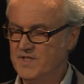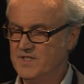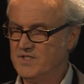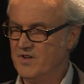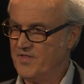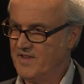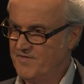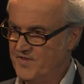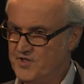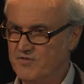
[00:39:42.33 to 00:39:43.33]
This is not the
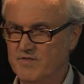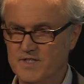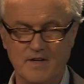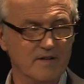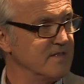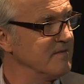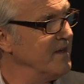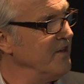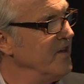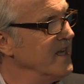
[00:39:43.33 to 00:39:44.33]
official result,
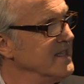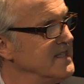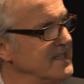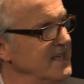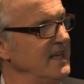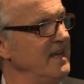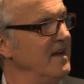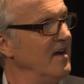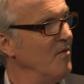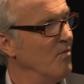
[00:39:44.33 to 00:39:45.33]
but you can
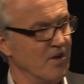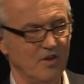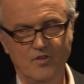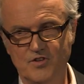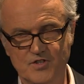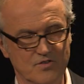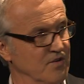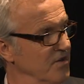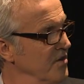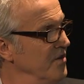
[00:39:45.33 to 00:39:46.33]
see what you
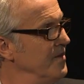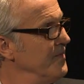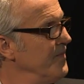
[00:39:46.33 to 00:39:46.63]
scored.